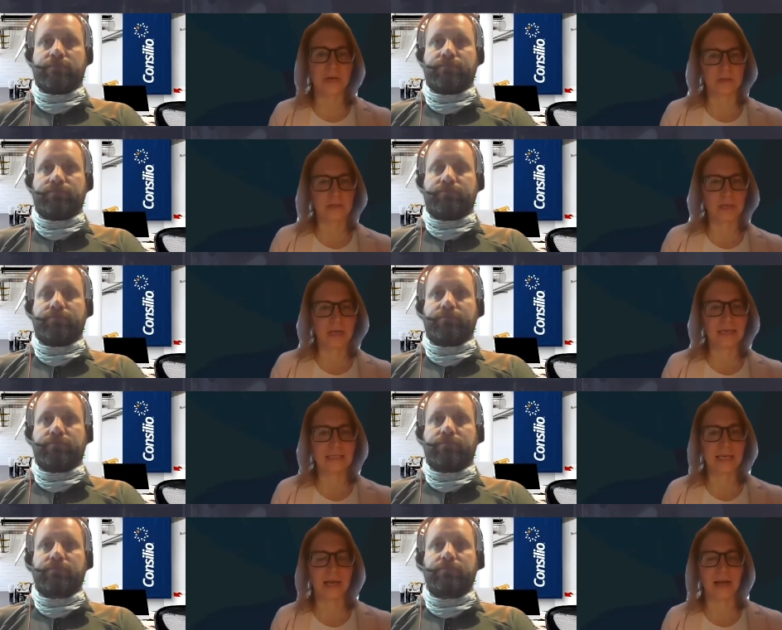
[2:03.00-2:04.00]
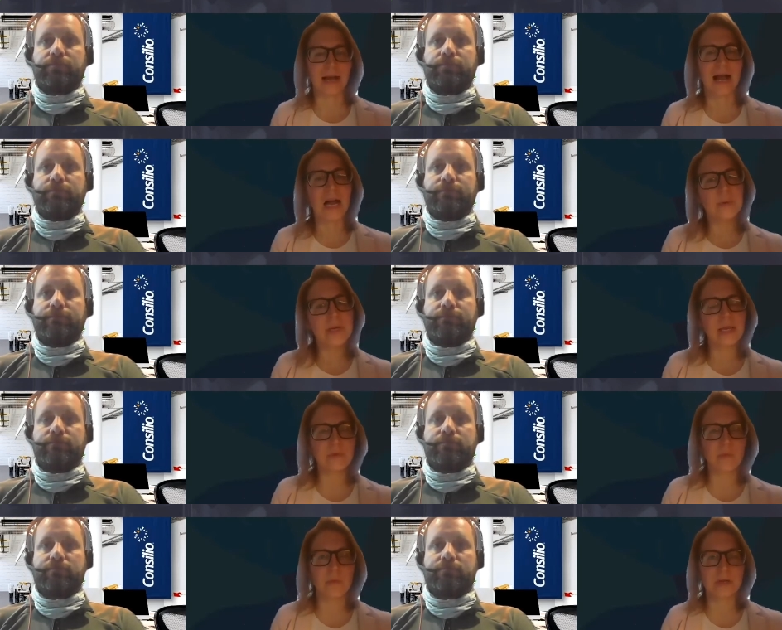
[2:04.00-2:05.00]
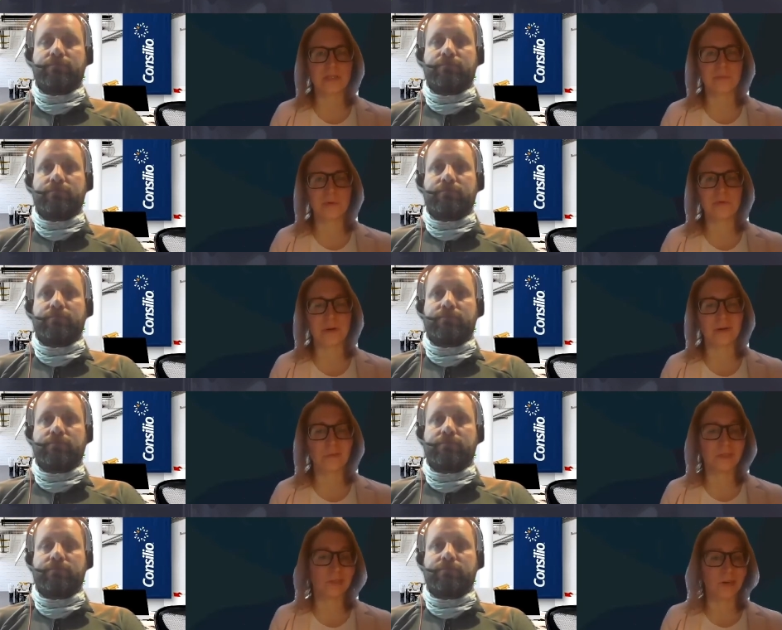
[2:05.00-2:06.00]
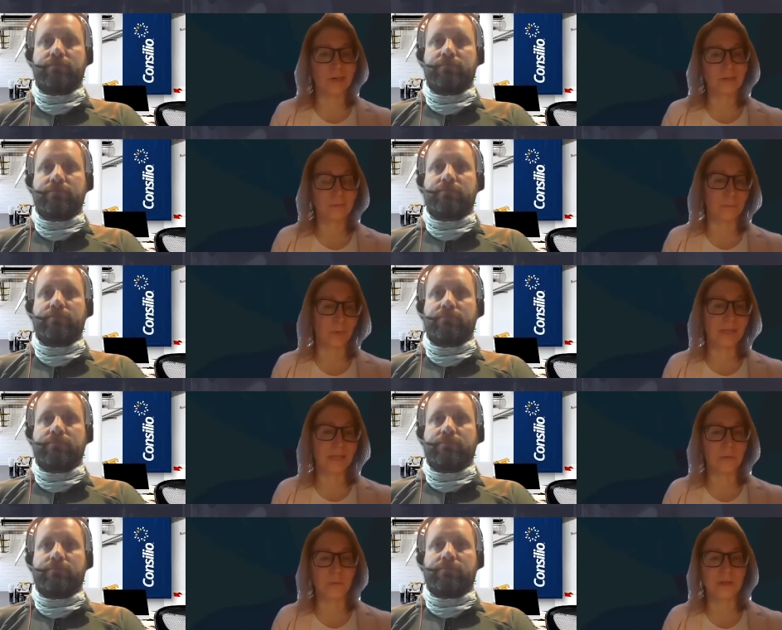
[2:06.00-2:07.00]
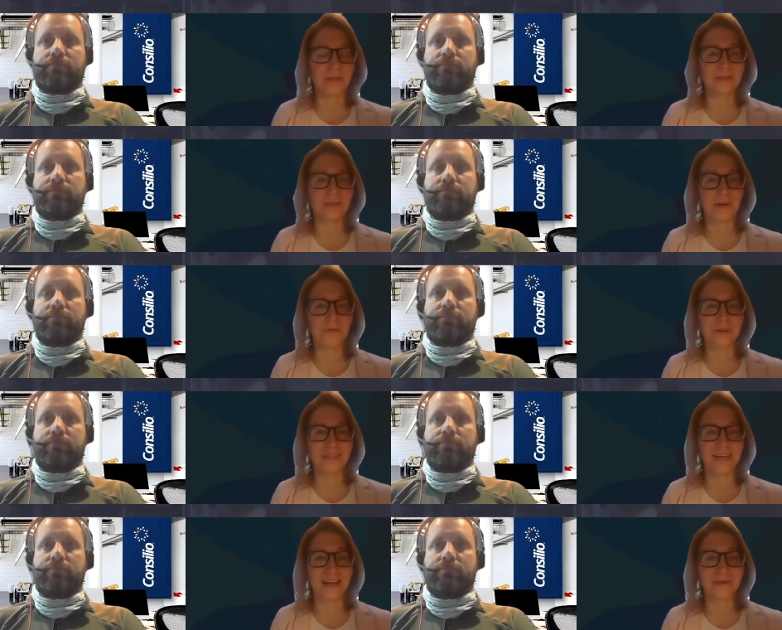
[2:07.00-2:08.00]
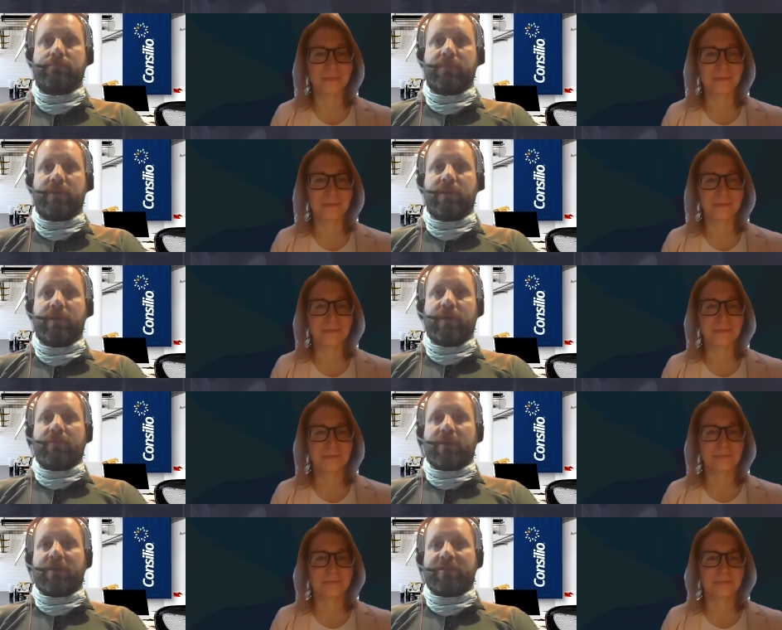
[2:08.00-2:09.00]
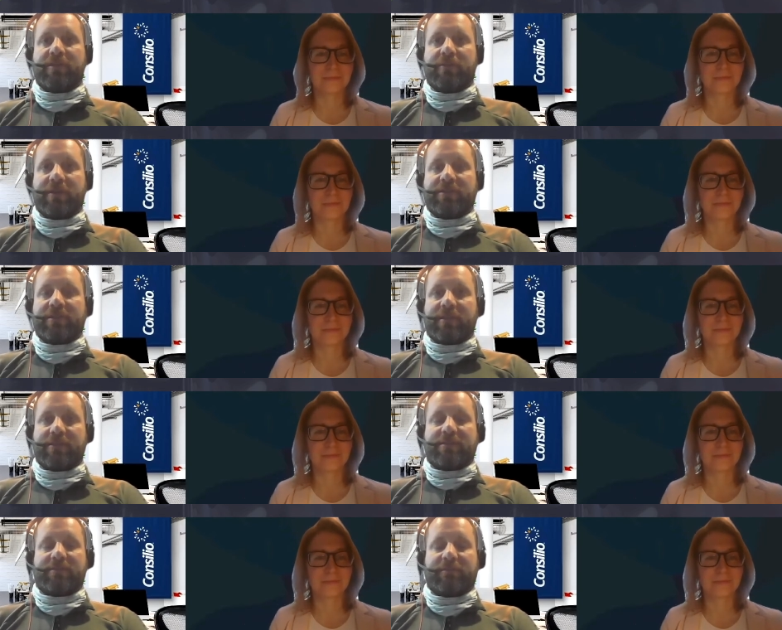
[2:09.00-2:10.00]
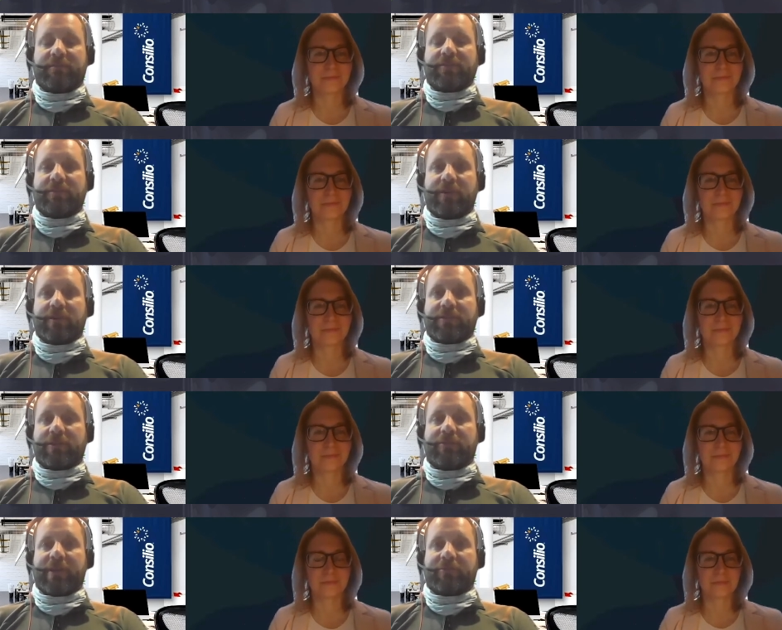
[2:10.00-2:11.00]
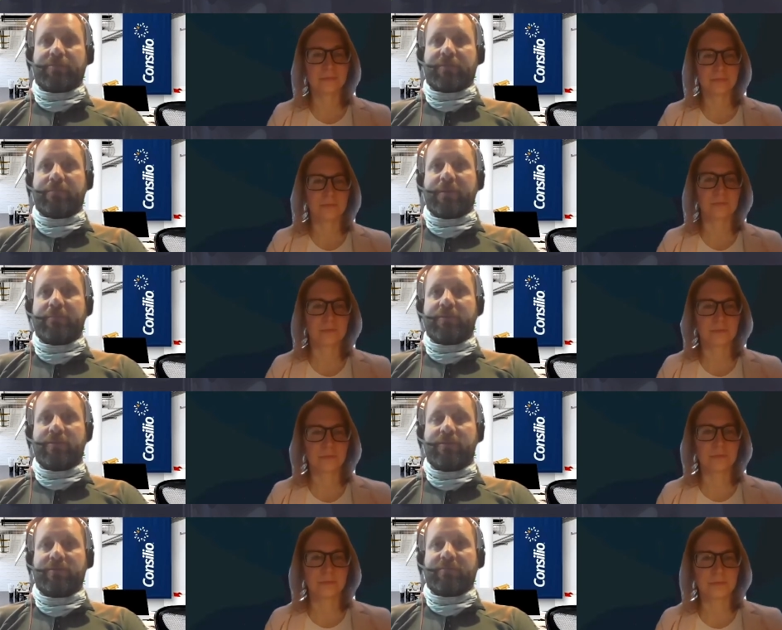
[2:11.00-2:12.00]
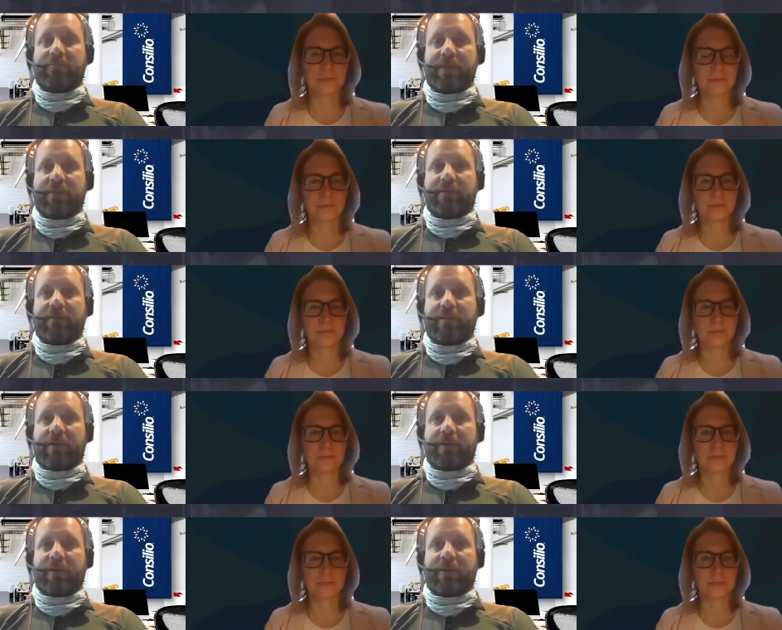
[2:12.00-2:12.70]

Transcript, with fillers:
Speaker 1: ILTA and DEI? How do we keep the momentum moving, starting really with this conference today?
Speaker 2: Well, you know what? It's a, it's first of all, it's a great group of people. We meet, you know, on a